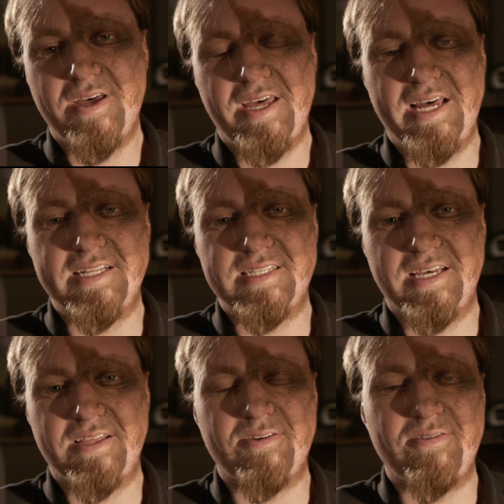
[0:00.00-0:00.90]
at
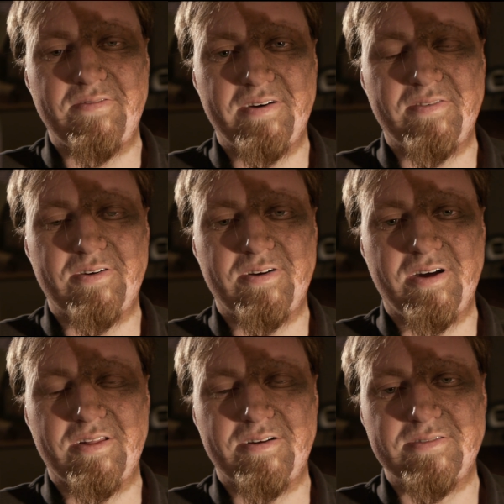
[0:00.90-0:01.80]
uh,
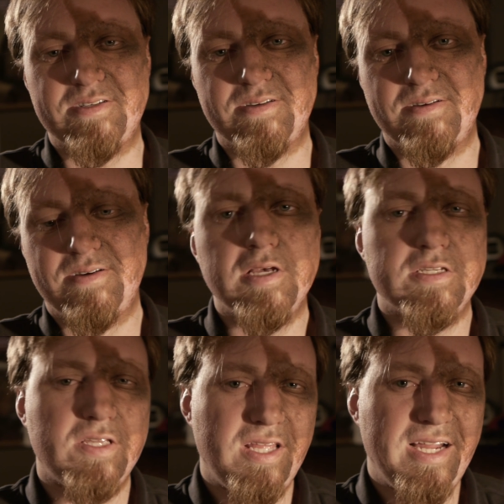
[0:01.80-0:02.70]
$3,500.
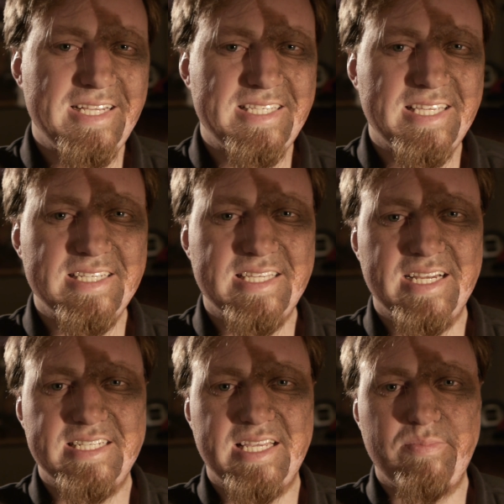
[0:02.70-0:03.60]
So the nice things that
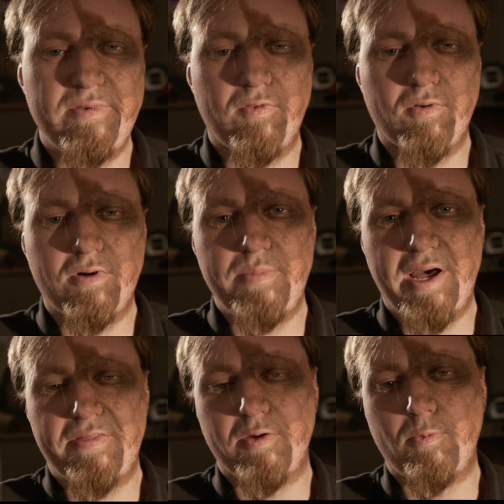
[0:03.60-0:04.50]
I said before
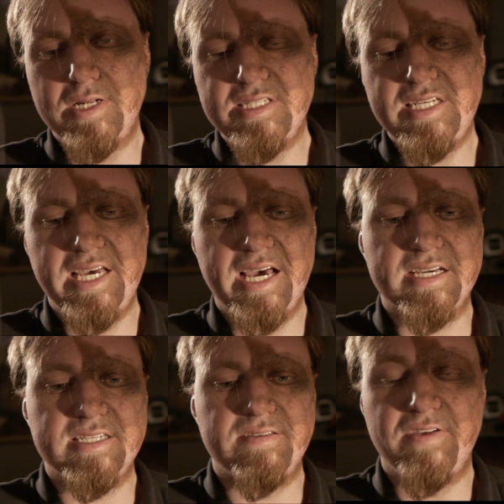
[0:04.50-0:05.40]
about the
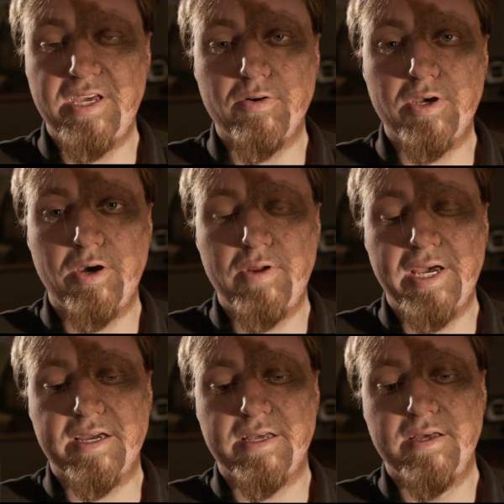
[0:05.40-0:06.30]
1DX video
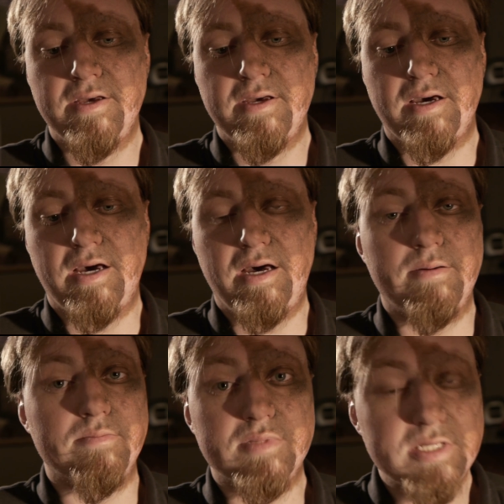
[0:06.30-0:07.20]
codec,
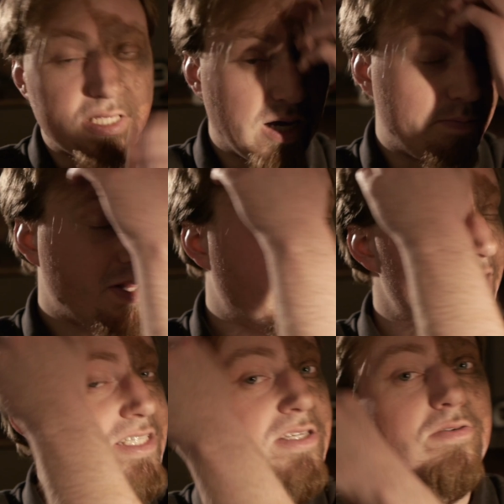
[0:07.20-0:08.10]
um, apply
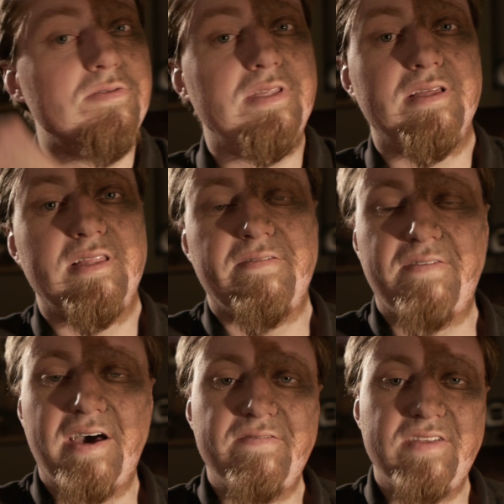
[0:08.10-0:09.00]
to the, the
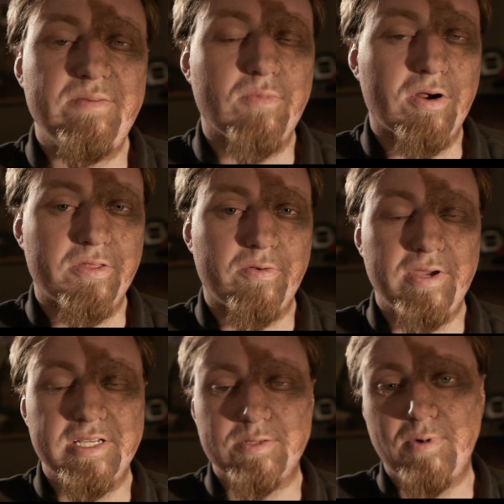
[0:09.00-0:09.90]
5D Mark
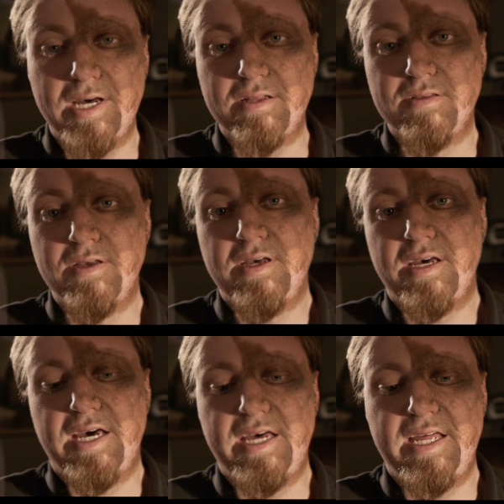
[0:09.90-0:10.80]
III as well.
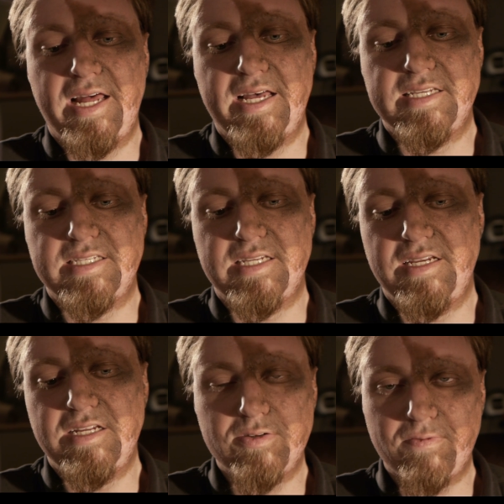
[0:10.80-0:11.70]
Uh, it has an
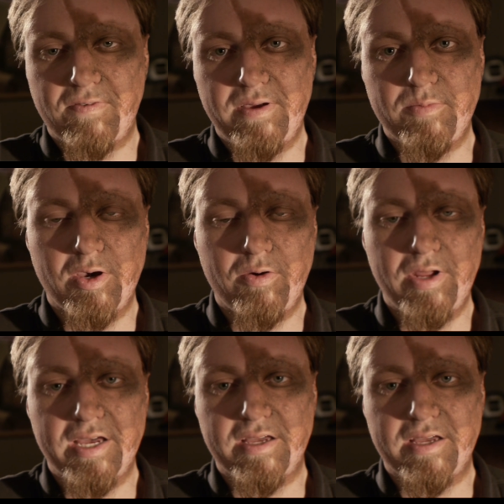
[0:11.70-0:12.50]
intraframe codec